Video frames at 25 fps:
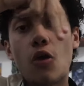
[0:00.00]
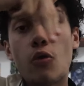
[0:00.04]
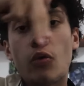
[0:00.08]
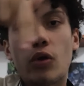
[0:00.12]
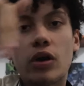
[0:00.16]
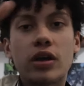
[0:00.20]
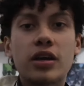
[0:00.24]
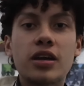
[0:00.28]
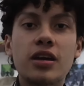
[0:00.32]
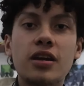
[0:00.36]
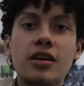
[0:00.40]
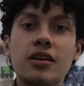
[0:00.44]

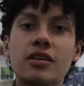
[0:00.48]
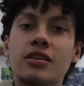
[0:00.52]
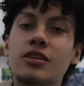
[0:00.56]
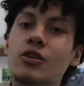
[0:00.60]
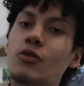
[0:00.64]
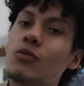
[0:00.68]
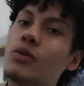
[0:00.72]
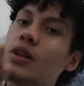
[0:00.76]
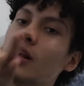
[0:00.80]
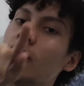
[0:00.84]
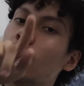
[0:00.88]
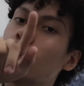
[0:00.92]
right here, a
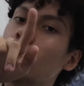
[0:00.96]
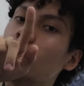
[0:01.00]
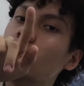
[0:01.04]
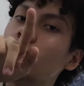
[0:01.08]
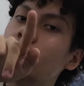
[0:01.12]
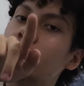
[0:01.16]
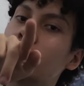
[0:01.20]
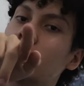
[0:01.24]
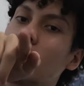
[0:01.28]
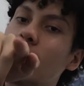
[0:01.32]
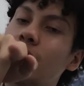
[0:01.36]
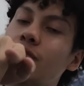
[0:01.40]
really cool
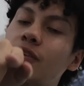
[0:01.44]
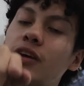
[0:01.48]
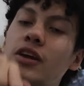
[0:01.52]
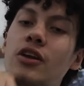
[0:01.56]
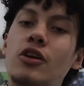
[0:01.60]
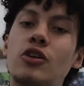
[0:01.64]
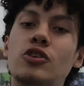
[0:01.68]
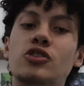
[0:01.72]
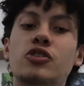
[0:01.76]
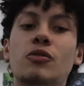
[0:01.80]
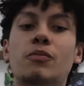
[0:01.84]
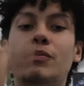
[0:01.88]
stuff there.
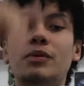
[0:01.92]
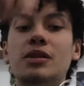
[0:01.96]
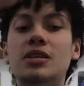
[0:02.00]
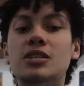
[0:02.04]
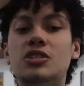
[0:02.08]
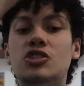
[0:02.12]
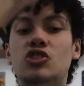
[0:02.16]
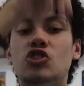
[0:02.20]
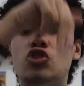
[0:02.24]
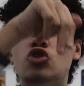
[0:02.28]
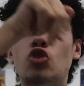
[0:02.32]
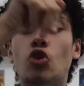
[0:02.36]
And also
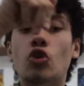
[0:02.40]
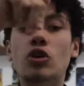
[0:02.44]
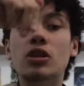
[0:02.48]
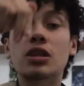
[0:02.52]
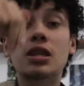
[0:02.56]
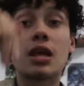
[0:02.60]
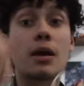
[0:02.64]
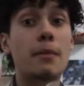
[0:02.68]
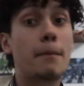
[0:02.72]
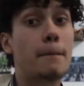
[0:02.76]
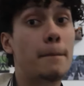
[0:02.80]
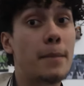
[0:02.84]
please join
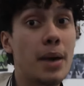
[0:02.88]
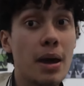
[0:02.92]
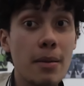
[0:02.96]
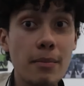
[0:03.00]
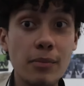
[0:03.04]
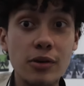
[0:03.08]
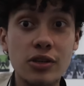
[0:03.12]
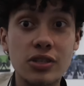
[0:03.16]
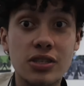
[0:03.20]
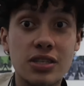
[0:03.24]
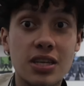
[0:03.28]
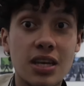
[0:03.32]
the
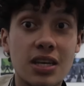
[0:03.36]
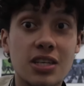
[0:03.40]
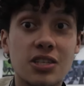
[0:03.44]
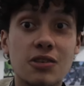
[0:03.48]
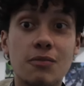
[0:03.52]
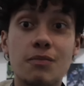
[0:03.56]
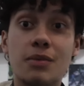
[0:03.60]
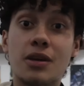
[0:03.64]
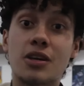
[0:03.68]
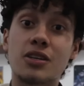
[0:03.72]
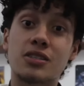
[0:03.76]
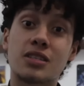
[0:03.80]
members
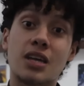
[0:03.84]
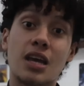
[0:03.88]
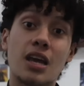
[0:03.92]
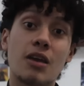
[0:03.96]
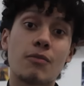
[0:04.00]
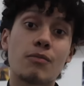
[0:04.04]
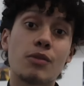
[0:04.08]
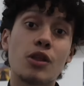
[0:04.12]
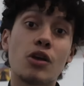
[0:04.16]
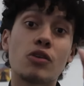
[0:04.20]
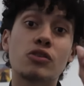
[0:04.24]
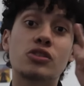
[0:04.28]
section because I
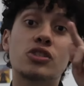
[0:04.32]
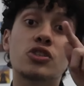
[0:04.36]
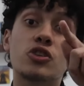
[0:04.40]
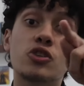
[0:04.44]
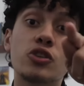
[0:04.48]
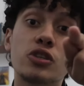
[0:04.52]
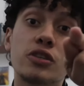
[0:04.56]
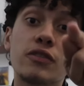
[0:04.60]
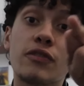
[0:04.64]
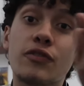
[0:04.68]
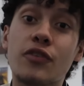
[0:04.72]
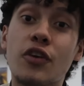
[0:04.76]
have a lot of
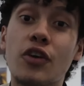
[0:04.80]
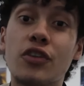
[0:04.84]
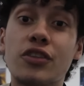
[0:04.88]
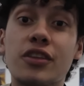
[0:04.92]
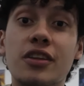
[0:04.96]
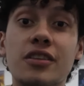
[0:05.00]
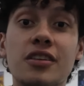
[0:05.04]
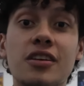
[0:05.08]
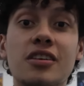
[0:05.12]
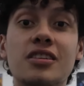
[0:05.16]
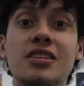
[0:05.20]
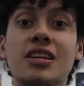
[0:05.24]
exclusive
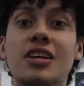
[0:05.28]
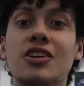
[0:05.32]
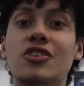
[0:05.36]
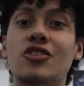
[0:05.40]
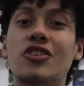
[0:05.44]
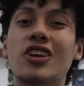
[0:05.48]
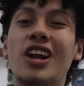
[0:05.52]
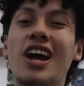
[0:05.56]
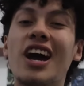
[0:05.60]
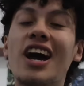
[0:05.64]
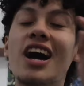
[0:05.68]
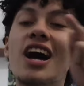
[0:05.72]
content there that you're
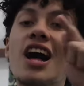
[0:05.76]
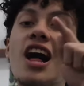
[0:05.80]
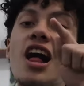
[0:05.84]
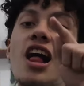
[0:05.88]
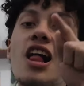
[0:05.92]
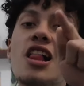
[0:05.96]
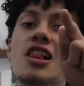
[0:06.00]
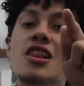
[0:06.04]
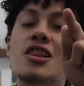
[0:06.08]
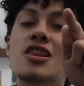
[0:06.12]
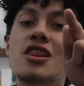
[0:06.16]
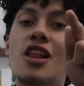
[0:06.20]
gonna
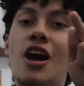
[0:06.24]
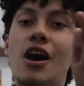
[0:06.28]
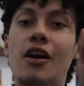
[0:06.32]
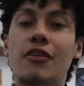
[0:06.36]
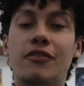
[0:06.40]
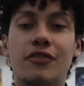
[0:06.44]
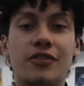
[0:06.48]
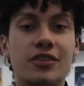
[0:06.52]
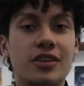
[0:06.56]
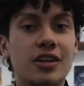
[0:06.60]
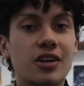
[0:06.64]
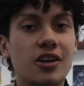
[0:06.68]
love.